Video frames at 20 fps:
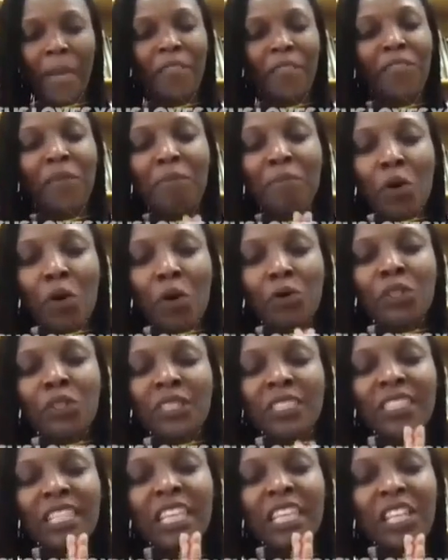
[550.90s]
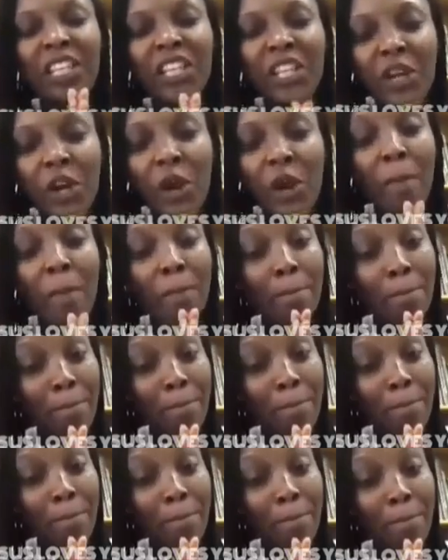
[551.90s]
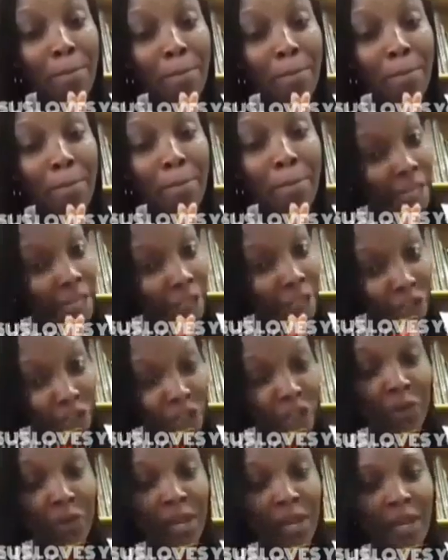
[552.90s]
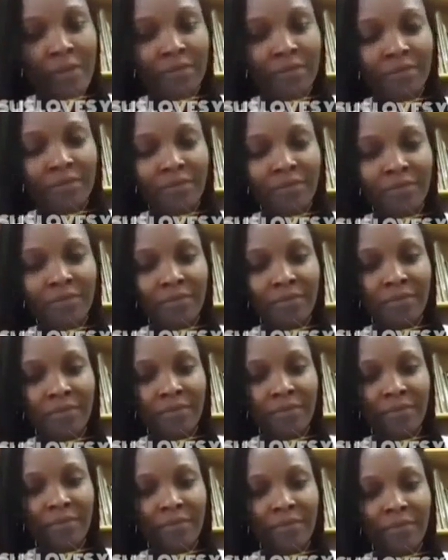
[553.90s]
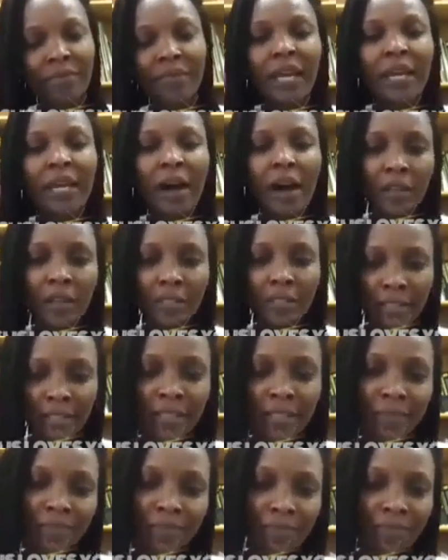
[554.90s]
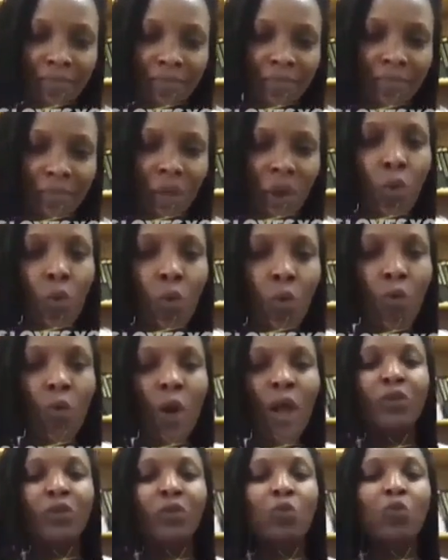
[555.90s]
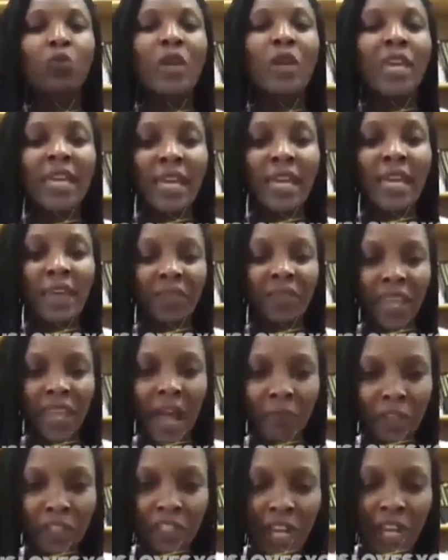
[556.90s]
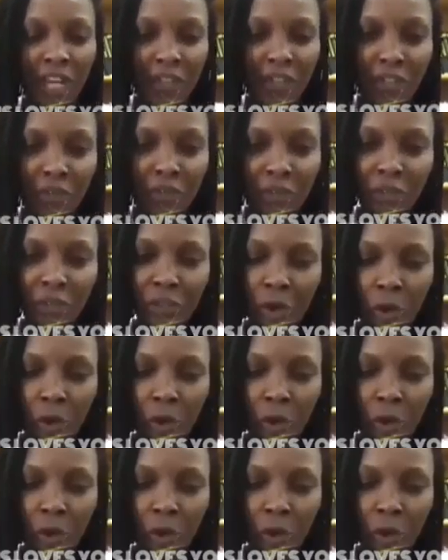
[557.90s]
the most secure building in Nigeria, then I ask, where do we, the average Nigerian, go?